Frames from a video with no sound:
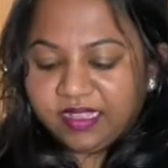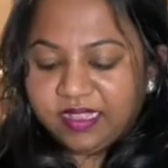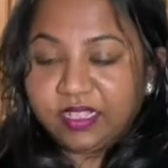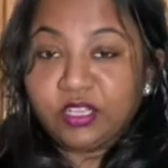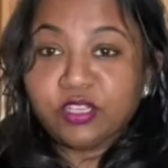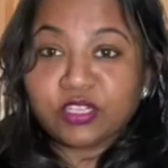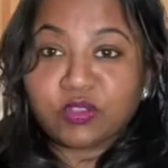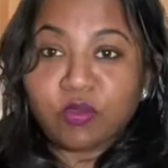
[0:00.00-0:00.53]

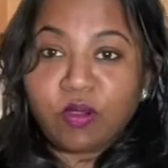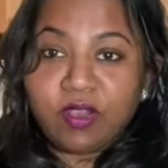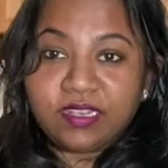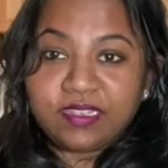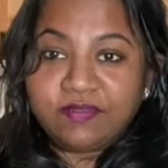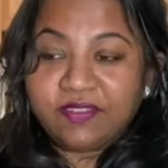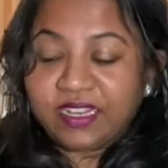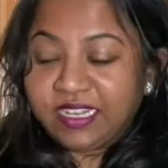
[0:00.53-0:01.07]
Good quality
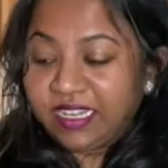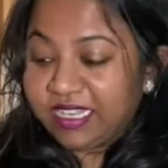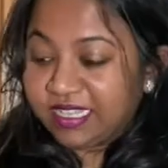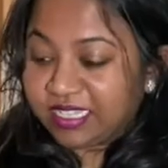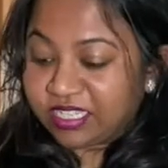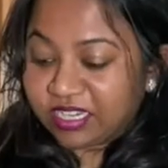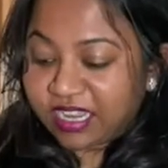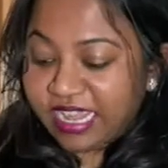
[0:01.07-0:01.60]
vanilla
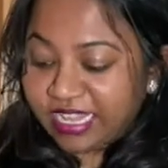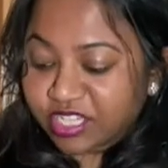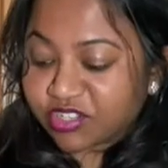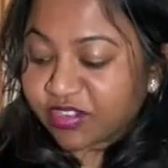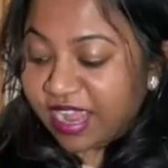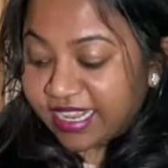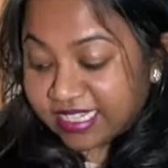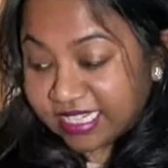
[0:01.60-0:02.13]

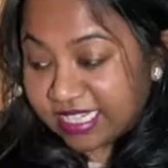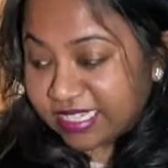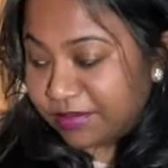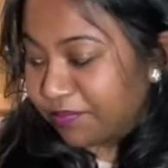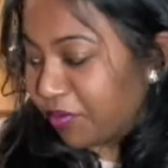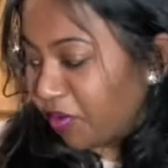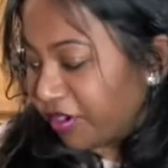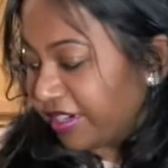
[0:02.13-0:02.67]
extract is
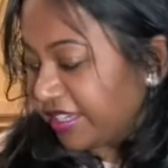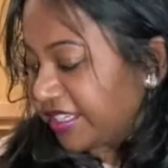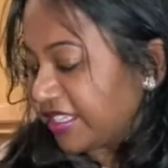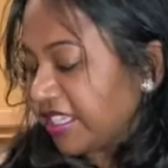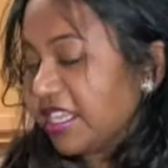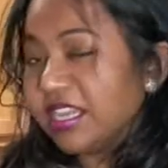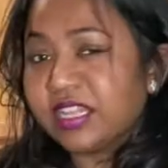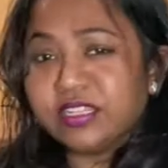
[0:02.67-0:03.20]
important.
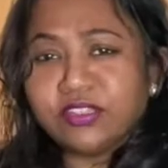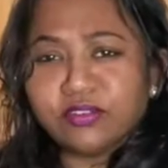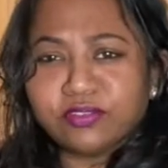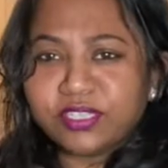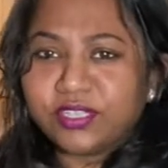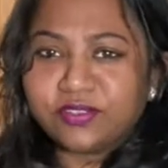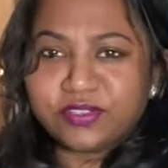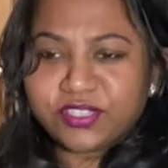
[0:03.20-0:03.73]
Don't
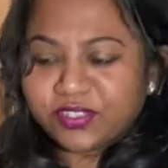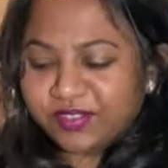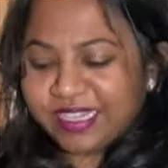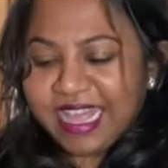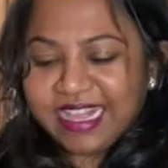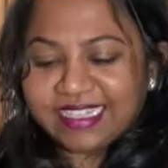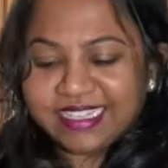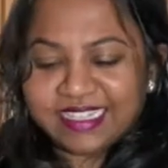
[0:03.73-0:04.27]
use those
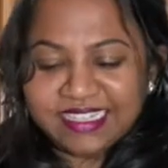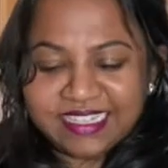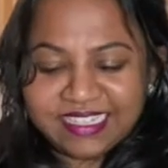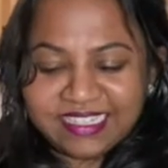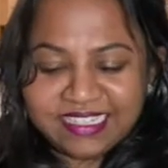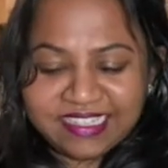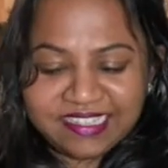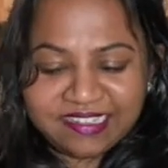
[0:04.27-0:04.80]

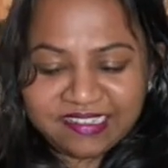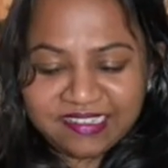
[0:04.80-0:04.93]
essences.